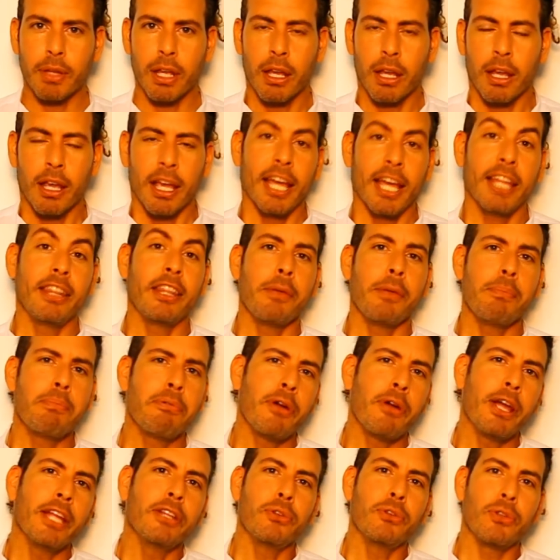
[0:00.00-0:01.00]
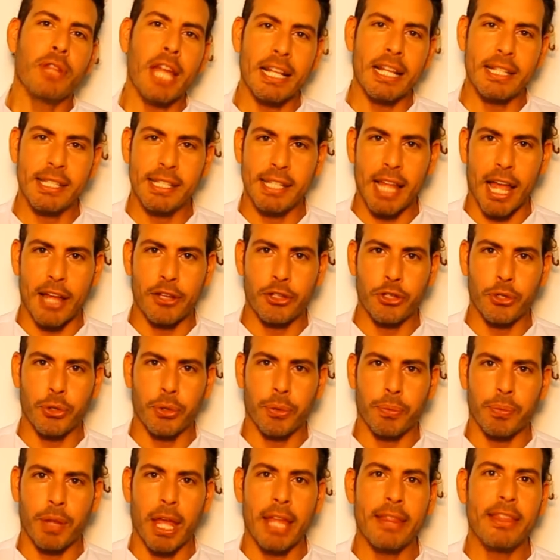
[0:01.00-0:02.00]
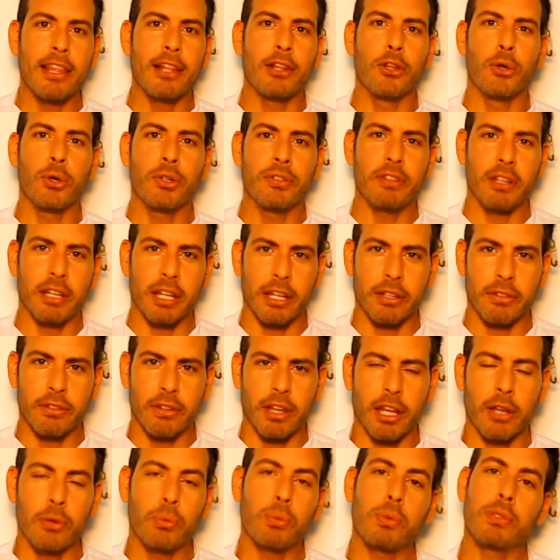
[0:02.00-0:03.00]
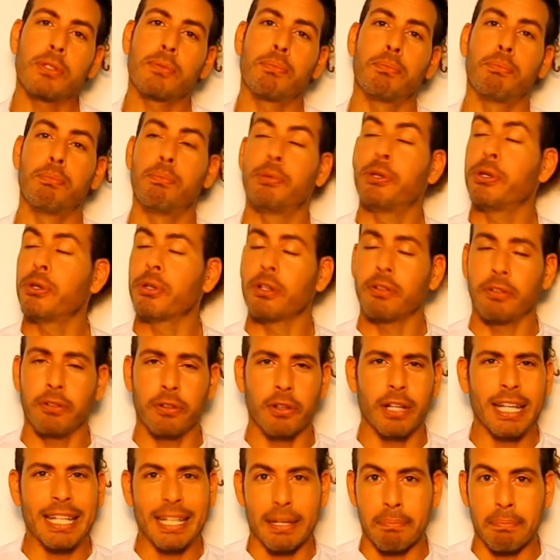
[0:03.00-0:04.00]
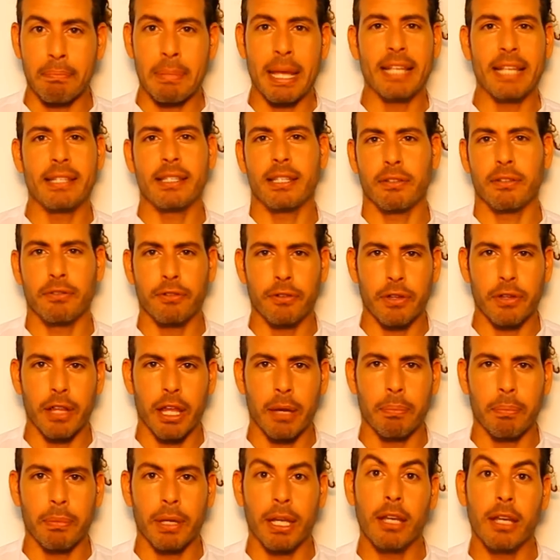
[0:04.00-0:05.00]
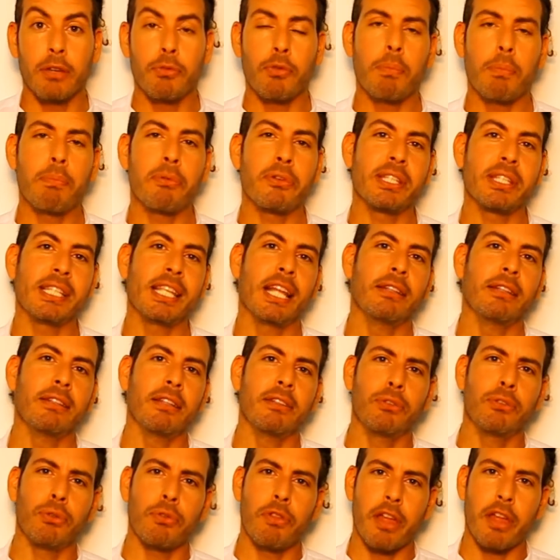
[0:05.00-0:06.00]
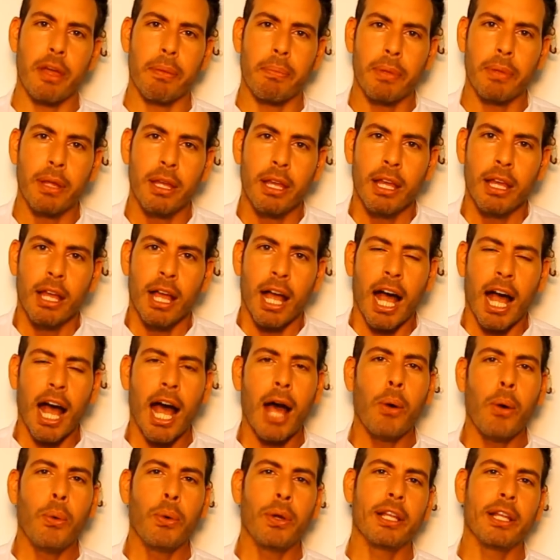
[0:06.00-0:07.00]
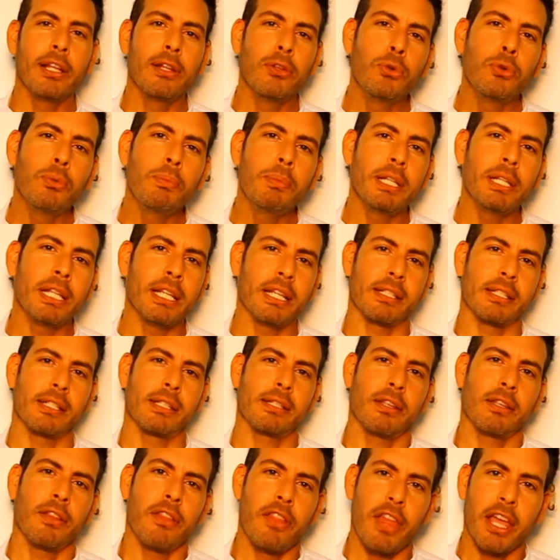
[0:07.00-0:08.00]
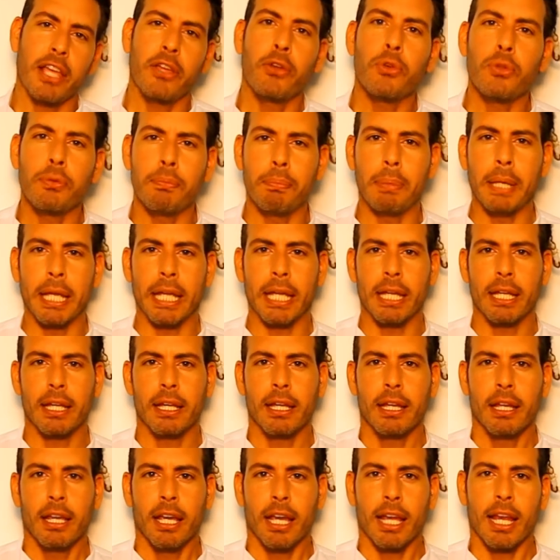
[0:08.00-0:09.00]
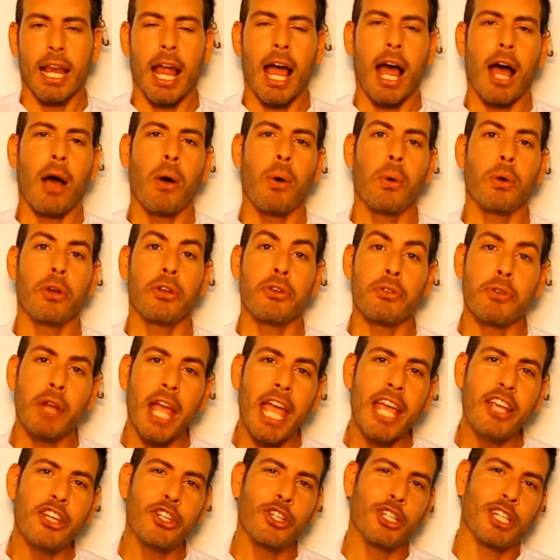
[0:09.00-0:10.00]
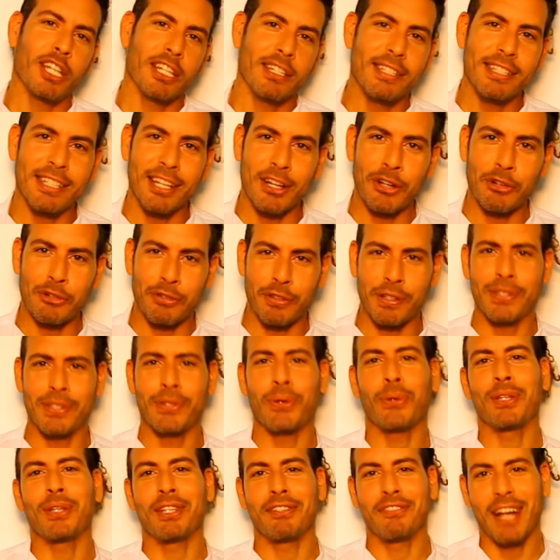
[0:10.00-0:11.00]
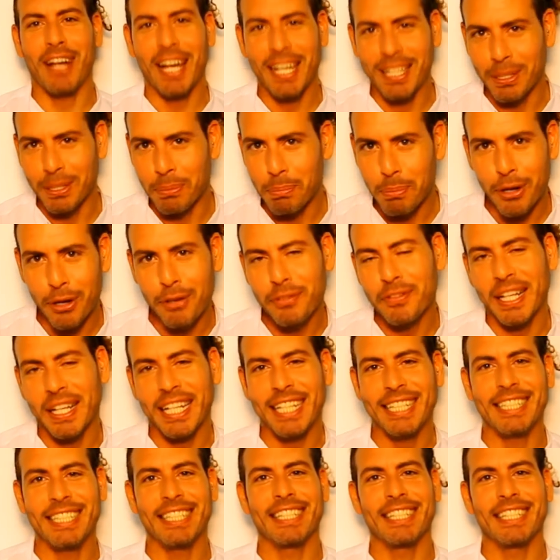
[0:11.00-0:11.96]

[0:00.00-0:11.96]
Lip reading: And they prayed to that statue and they looked at it, and it was beautiful and amazing for them. And it represented to them how illuminous they could be and how creation itself is so divinely perfect.